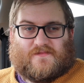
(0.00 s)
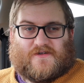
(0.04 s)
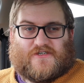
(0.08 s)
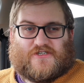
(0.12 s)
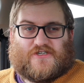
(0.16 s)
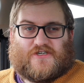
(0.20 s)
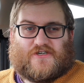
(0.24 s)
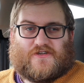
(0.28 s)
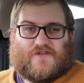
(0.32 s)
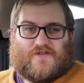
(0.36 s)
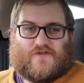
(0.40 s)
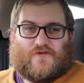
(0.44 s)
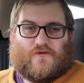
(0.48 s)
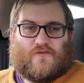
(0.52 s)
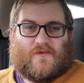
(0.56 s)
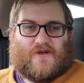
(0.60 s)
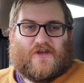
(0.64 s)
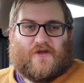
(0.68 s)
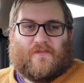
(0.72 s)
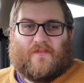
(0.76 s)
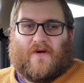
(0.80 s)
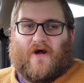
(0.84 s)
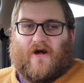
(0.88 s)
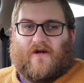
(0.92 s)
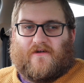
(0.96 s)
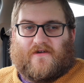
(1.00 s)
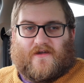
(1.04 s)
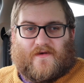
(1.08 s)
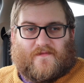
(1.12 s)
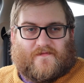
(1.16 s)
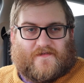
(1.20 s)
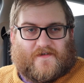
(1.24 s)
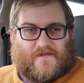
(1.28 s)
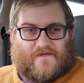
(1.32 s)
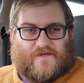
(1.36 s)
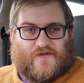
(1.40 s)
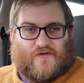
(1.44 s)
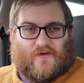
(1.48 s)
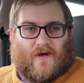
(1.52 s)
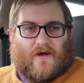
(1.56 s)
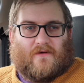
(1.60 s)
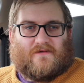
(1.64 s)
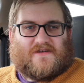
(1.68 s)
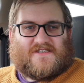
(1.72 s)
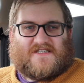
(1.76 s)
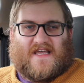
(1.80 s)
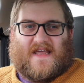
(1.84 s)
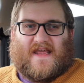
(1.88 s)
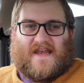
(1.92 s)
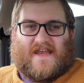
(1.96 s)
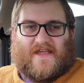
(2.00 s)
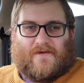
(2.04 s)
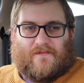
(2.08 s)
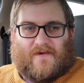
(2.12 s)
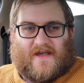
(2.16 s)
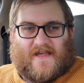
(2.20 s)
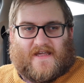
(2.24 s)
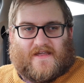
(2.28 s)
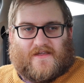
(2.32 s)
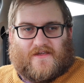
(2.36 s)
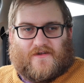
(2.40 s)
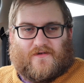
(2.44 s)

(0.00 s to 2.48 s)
which you can do when you're parked up for a few hours anyway,